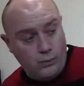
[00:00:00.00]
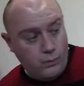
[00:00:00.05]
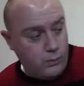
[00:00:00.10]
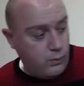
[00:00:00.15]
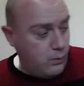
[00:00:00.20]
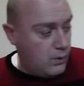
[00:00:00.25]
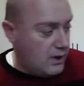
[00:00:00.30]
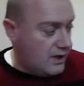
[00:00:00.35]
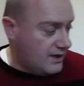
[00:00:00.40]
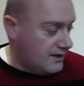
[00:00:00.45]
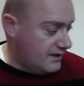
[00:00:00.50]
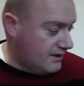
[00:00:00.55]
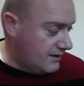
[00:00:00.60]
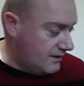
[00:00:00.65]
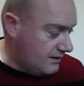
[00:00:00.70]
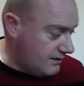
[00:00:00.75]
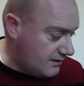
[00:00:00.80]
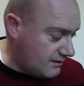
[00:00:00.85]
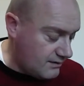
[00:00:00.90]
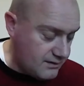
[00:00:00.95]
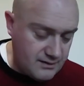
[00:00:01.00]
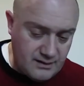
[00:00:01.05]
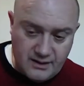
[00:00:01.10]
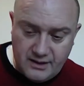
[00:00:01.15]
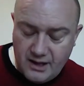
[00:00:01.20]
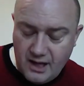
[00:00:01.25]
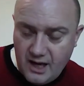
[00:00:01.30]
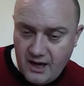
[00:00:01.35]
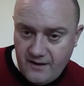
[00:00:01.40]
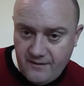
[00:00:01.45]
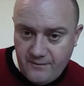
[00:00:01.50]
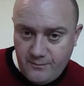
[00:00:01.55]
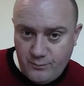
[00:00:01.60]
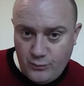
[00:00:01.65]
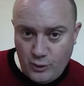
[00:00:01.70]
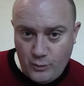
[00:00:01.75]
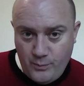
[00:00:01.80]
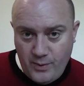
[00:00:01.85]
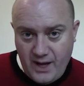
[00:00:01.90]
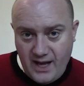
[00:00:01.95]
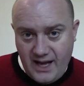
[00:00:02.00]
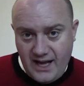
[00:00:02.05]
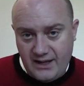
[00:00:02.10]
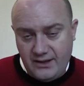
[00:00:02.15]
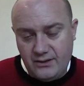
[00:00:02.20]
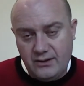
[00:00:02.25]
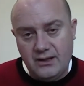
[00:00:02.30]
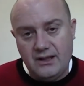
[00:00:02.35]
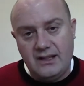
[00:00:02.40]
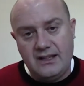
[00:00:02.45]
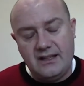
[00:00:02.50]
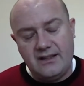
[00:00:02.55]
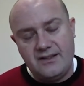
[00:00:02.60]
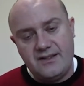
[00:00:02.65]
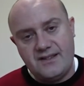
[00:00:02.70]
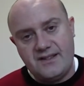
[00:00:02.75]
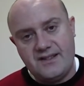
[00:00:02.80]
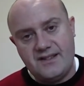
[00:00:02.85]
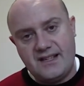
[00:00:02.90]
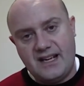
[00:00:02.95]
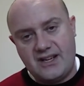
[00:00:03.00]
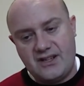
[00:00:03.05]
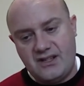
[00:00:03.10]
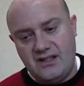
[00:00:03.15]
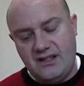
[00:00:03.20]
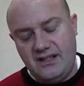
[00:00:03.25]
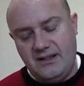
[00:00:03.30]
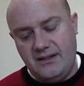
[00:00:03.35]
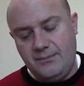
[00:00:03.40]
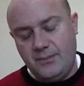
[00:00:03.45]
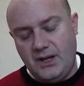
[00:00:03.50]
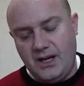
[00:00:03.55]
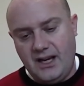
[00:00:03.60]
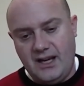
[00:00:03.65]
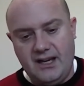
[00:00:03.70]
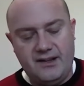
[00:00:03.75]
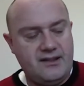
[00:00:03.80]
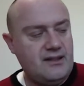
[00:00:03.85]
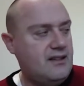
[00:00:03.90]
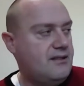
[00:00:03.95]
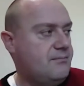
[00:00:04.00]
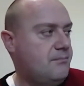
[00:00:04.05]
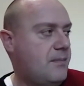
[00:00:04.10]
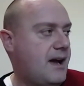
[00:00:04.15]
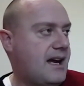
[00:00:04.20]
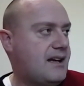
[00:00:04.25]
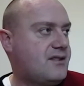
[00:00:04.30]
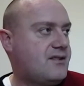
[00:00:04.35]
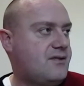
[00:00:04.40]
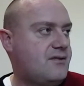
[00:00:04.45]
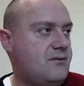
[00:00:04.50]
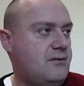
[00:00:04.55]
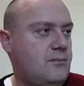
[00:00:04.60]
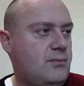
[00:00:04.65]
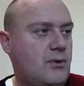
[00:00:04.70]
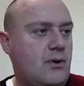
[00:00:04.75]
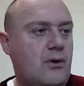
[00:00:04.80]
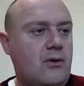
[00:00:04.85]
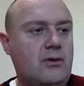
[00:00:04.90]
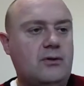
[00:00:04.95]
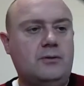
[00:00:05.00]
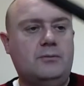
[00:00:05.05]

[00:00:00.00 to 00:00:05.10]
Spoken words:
one that I've prepared earlier. This is actually my other Mach 2 Boron,